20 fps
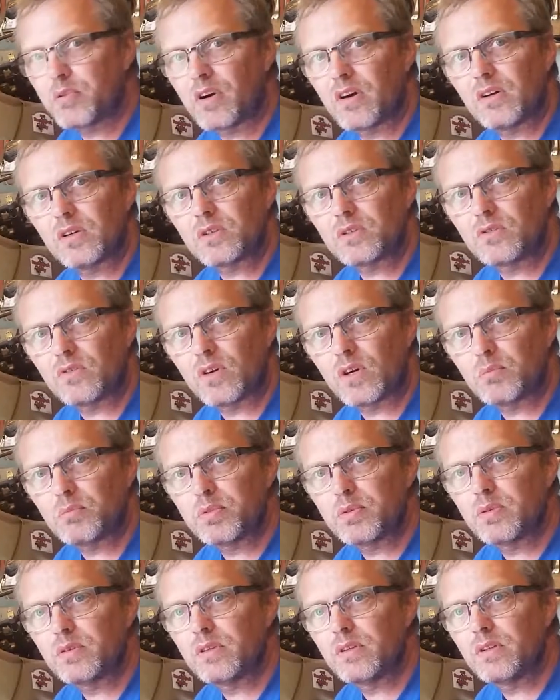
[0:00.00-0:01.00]
power
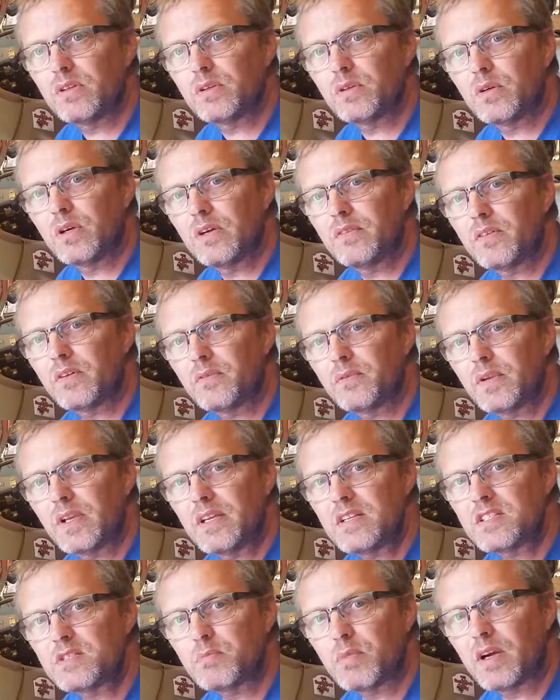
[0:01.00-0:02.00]
drop you have on
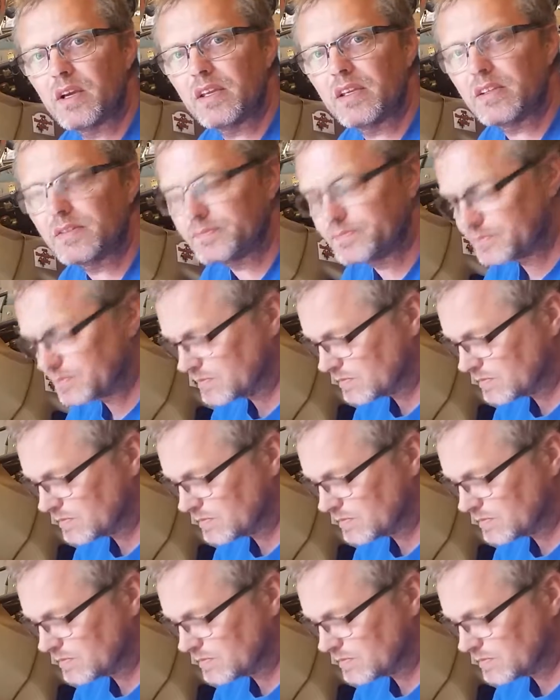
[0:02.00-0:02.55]
Nate's bike.